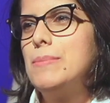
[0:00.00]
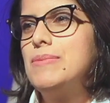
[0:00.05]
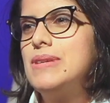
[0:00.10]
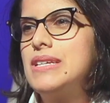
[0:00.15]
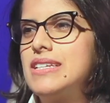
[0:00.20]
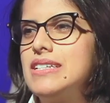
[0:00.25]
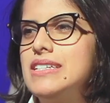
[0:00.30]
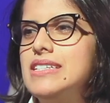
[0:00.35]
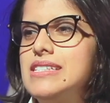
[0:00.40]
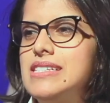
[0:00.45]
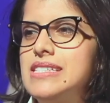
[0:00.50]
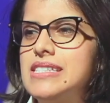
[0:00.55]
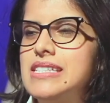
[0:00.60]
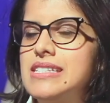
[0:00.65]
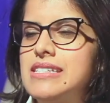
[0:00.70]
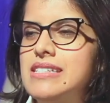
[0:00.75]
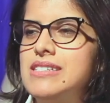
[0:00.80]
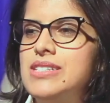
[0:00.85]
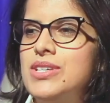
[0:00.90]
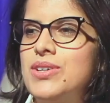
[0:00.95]
Because
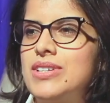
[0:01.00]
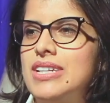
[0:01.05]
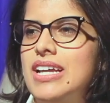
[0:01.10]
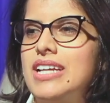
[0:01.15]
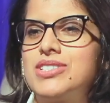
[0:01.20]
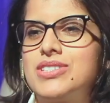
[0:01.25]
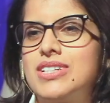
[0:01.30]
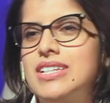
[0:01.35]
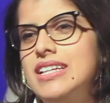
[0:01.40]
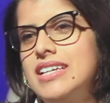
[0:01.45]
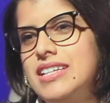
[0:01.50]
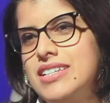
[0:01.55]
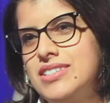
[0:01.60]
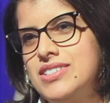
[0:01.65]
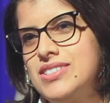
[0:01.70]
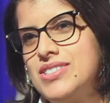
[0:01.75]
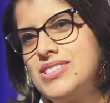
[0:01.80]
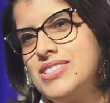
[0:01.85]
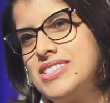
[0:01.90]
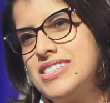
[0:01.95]
this is your natural
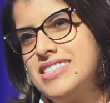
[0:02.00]
heritage.